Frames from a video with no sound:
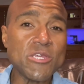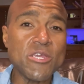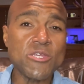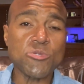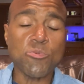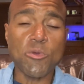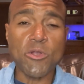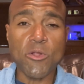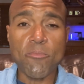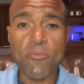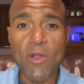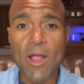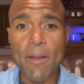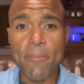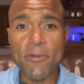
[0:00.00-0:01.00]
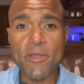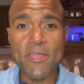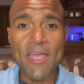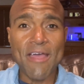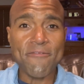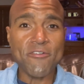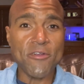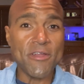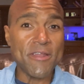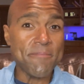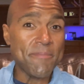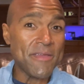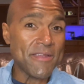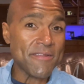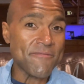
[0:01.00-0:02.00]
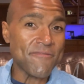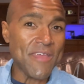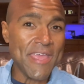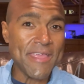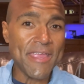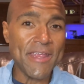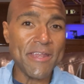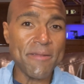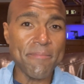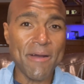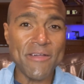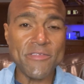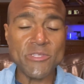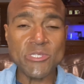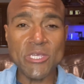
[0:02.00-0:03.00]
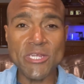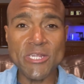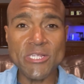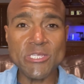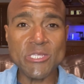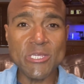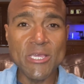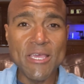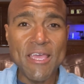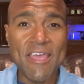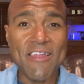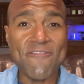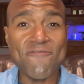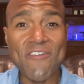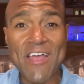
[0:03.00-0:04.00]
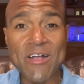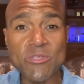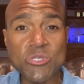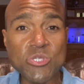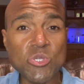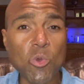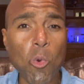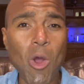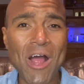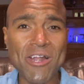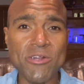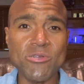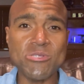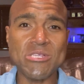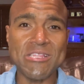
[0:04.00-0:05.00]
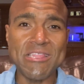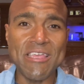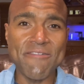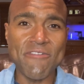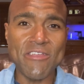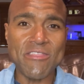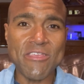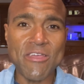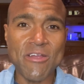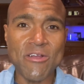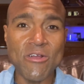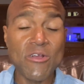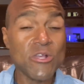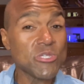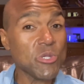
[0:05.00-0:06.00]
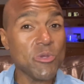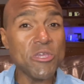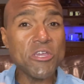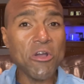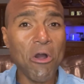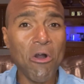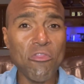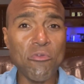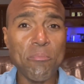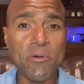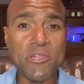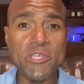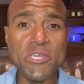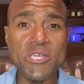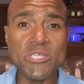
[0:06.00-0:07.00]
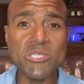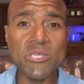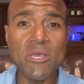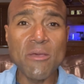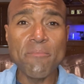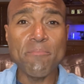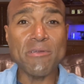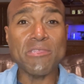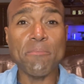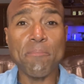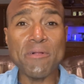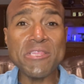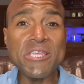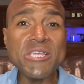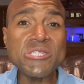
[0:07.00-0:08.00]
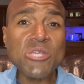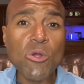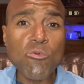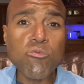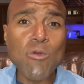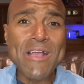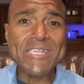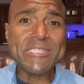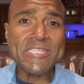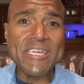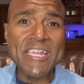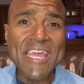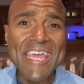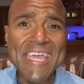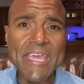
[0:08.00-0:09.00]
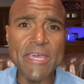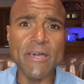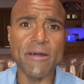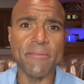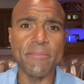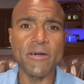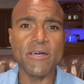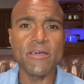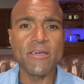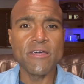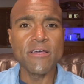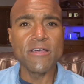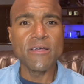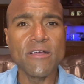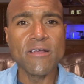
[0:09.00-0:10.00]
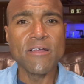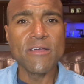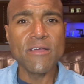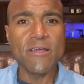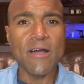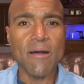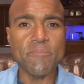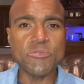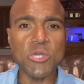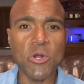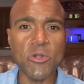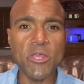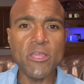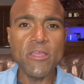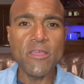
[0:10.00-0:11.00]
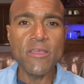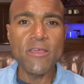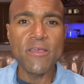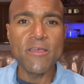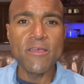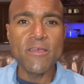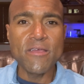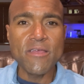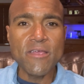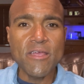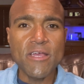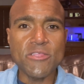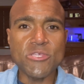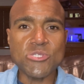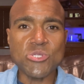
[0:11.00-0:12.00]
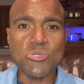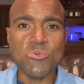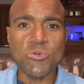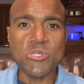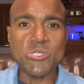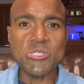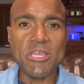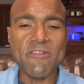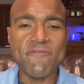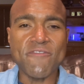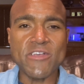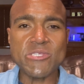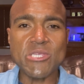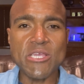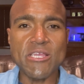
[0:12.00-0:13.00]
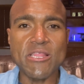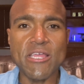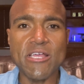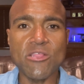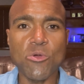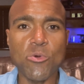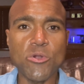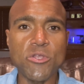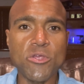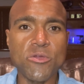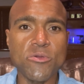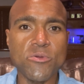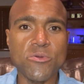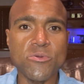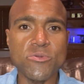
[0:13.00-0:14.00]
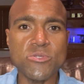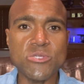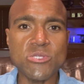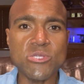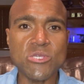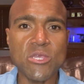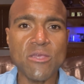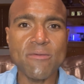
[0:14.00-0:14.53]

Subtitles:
his rental property after it had been vacated by the tenants and found squatters living there. So he called the police, but the police arrested him. I'm Tony, and this is Real Estate Investing and Landlord News.